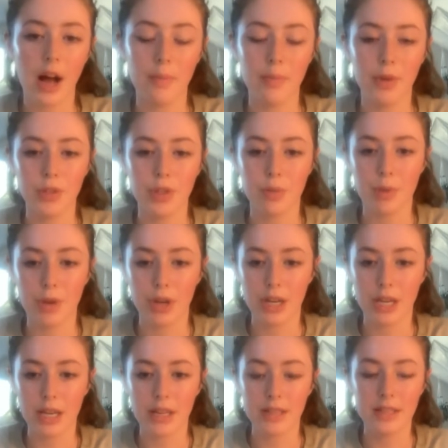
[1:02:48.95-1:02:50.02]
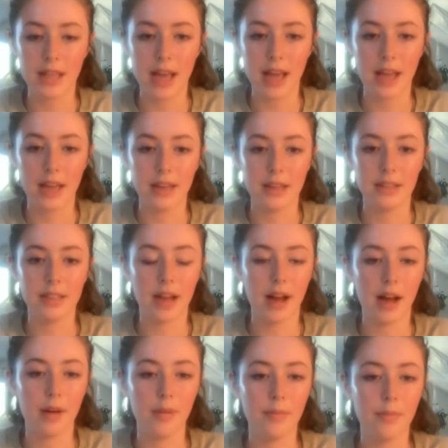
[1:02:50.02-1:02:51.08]
those communities, and
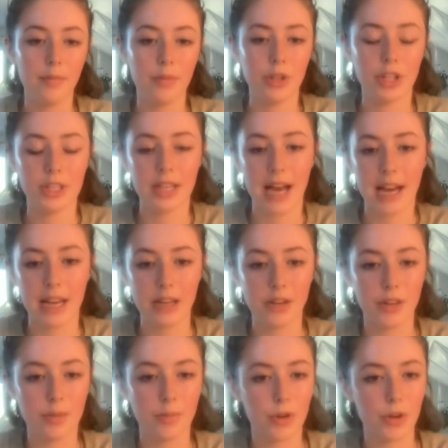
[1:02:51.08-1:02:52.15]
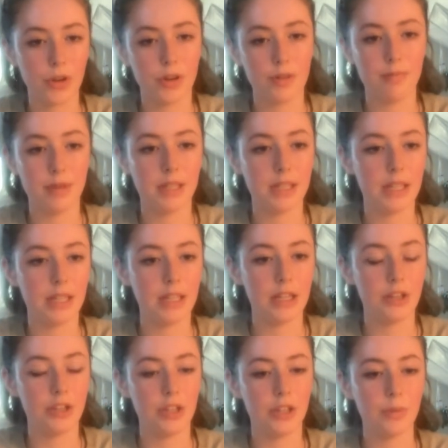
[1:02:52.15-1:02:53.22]
which is adding to the murdered and missing
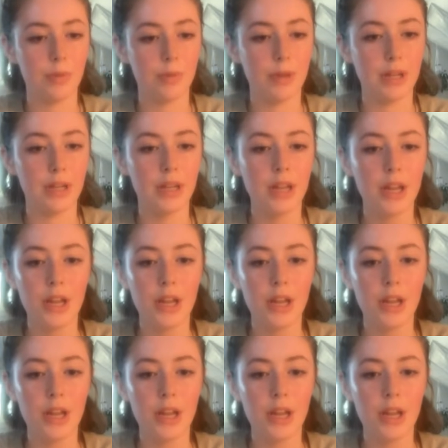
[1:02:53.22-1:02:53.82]
Indigenous women.